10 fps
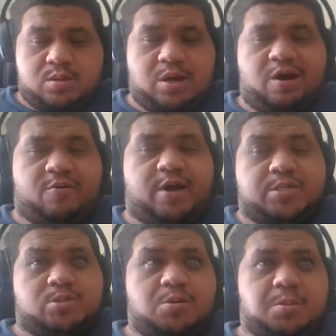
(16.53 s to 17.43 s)
All
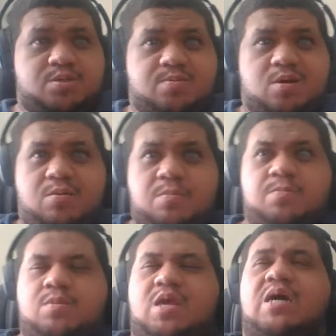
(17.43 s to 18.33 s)
right. So first of all,
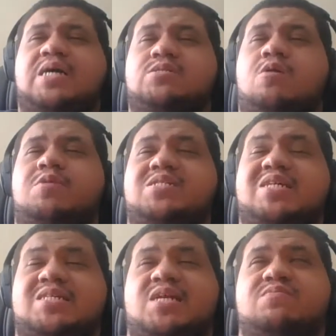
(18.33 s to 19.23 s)
as always,
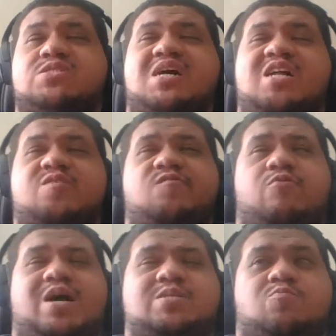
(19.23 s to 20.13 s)
I'd like to give a shout out to
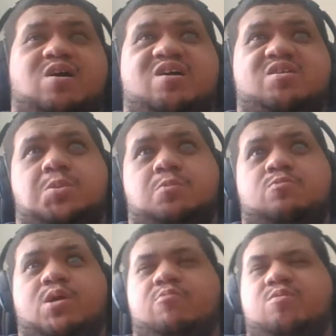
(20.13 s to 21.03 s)
Verizon Wireless for
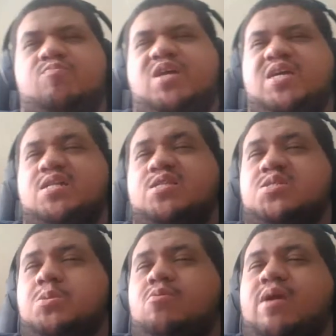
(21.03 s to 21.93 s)
working with me to get
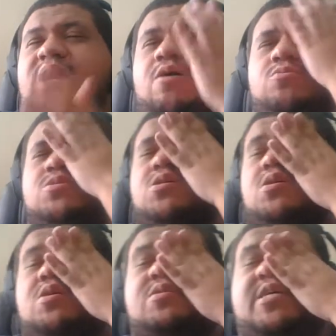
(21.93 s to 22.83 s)
this phone out.
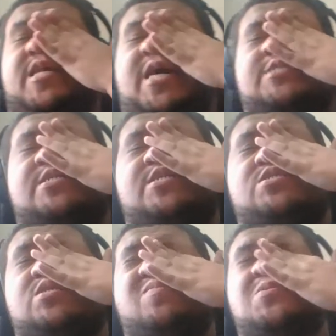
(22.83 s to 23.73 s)
They did not send
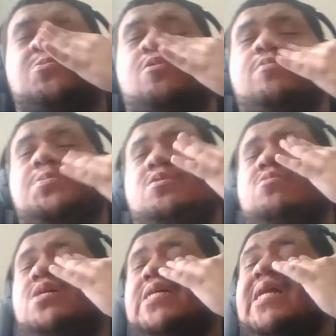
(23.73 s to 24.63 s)
this to me for a review.
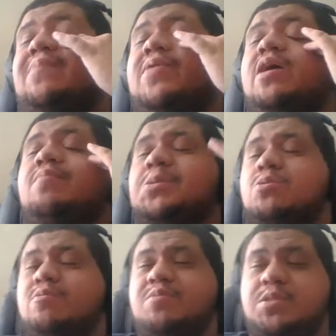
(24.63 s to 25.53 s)
They did not pay me
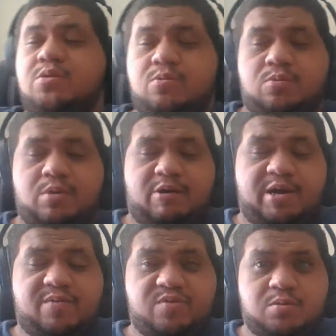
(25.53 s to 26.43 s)
for a review.
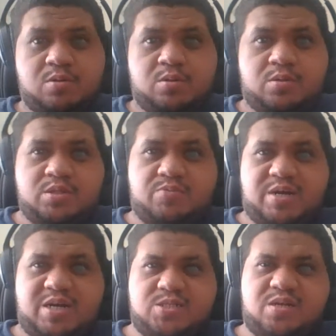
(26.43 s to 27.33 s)
However, they were
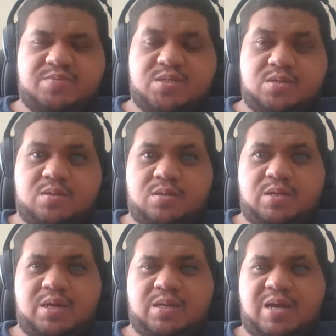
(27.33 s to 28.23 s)
nice enough to
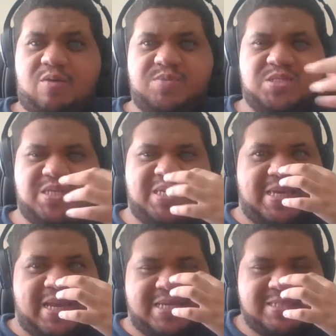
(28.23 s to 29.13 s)
allow me to
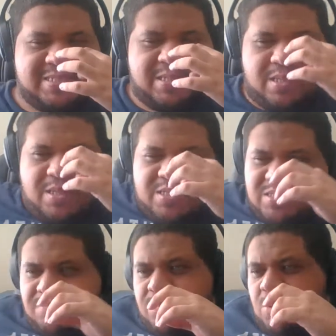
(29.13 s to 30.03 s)
get it, and that's
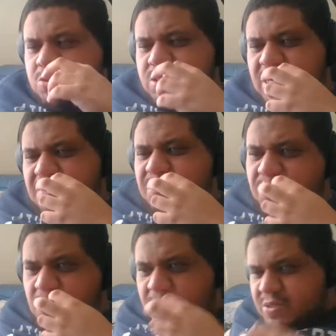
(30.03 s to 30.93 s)
the most
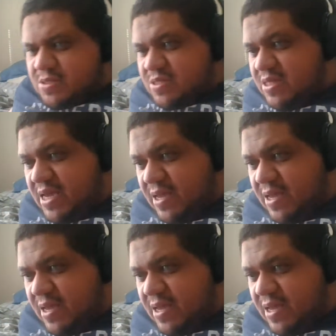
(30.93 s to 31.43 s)
important thing.